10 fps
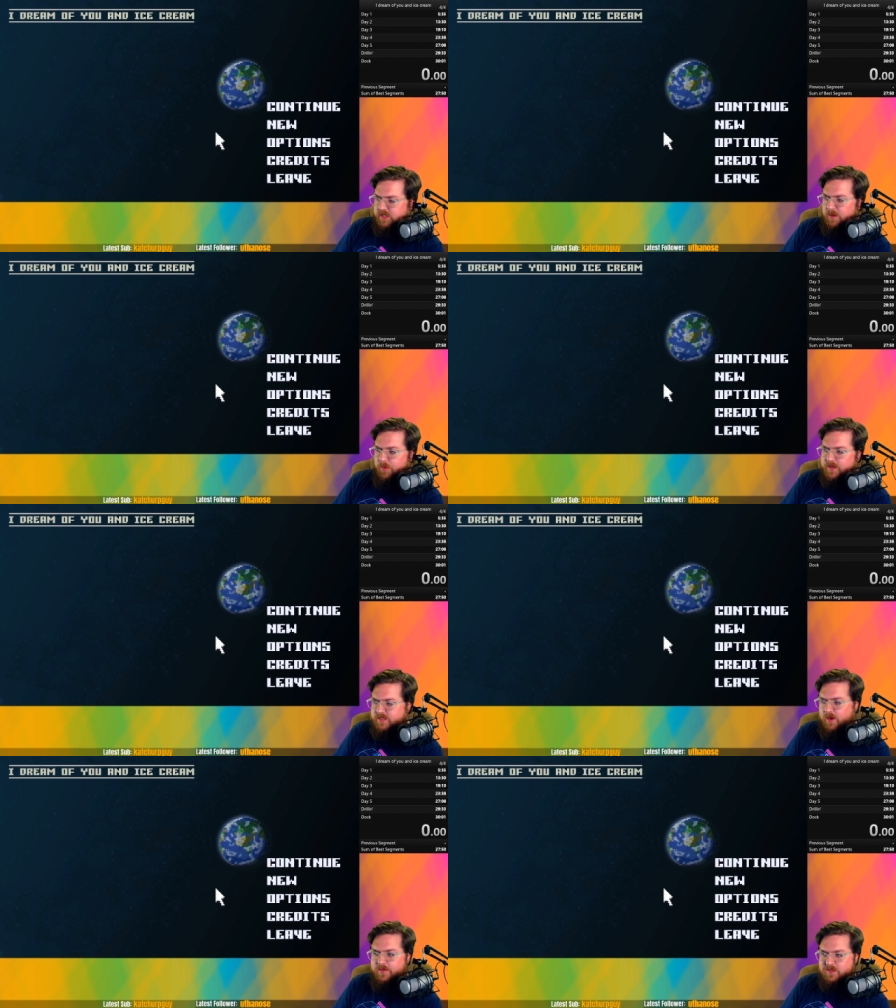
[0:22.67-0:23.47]
couple weeks
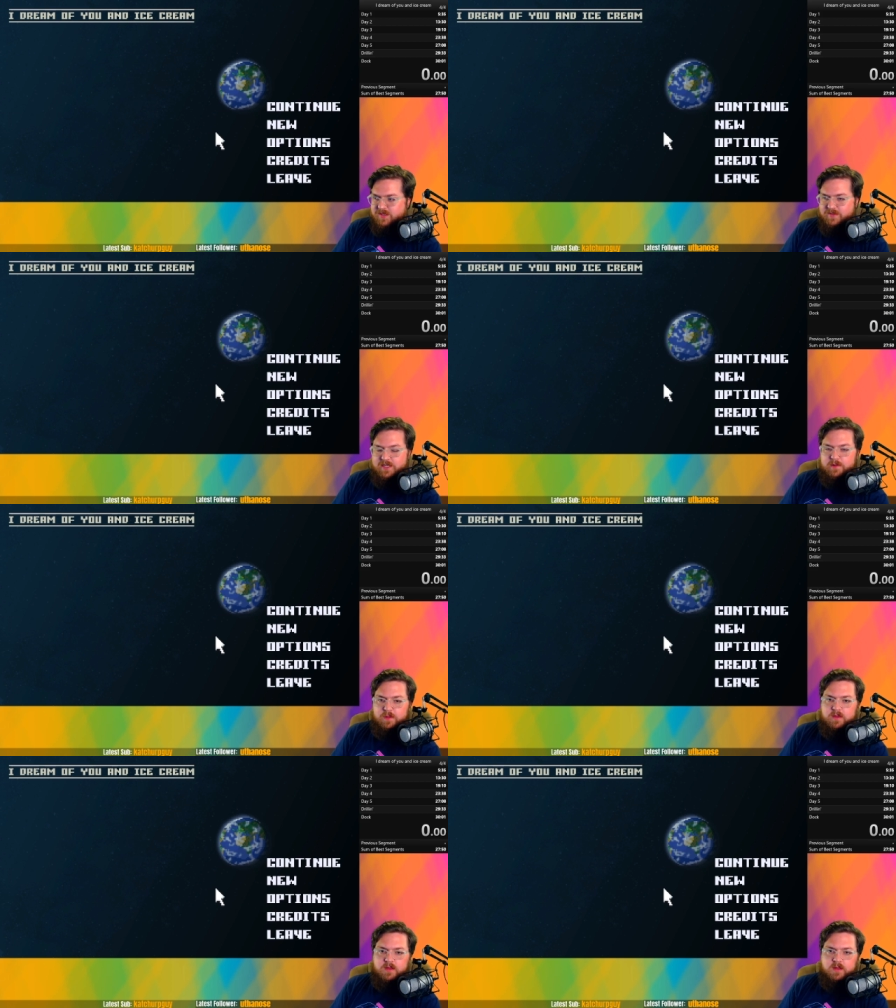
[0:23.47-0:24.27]
ago on the 17th
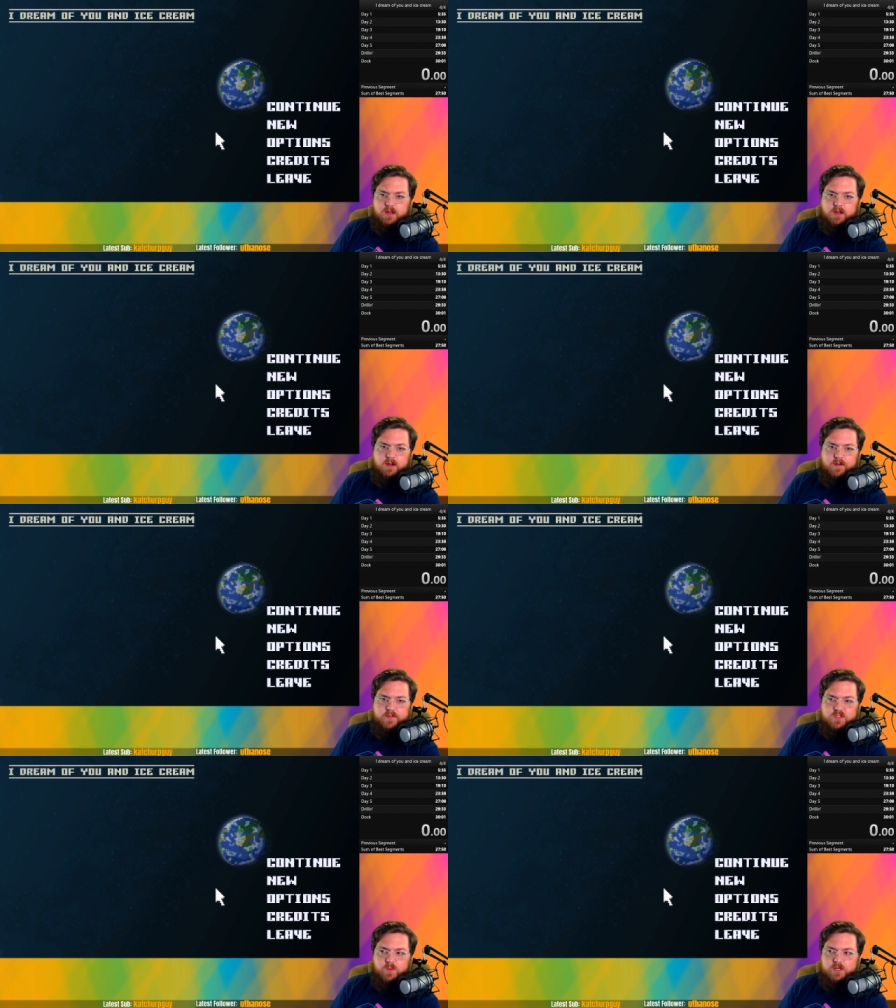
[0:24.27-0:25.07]
uh, on the
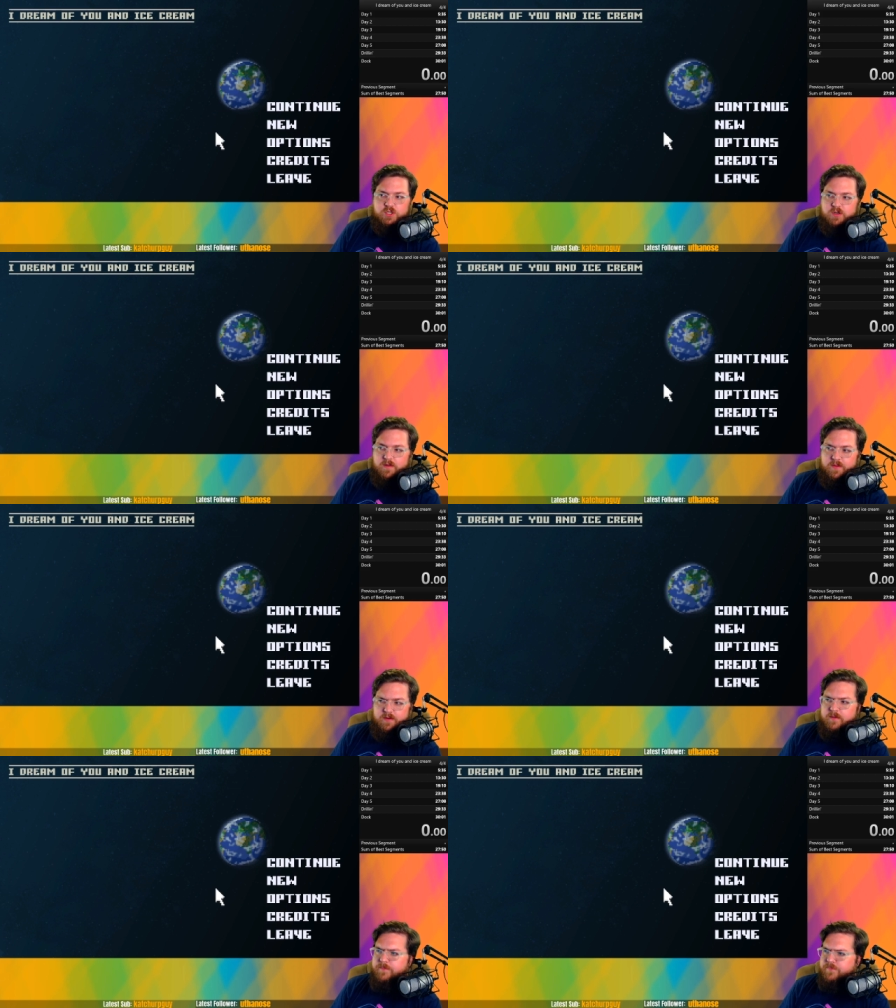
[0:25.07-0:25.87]
Switch, and then